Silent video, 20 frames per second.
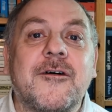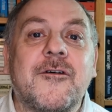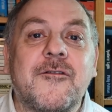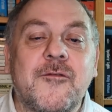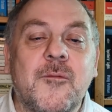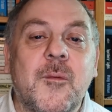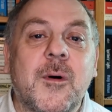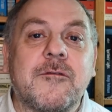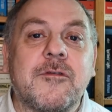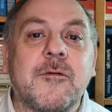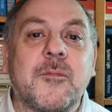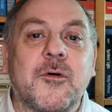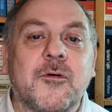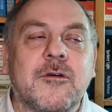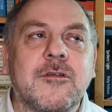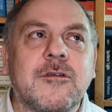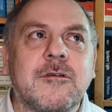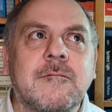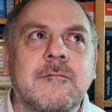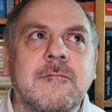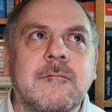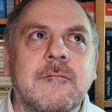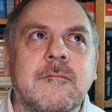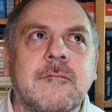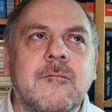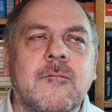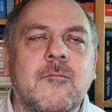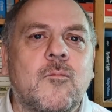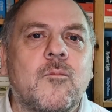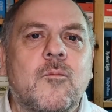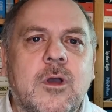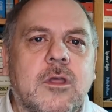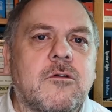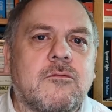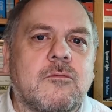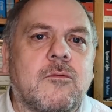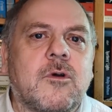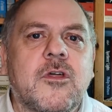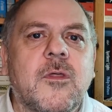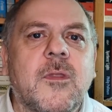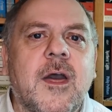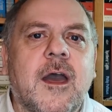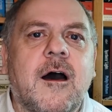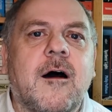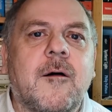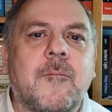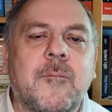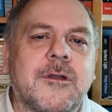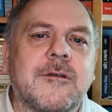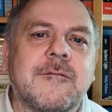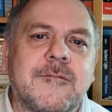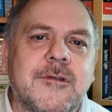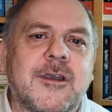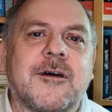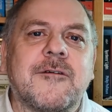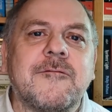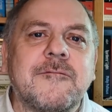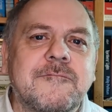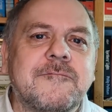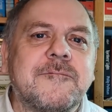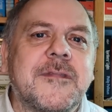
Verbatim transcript: of one of the books, which, which they are, but you know,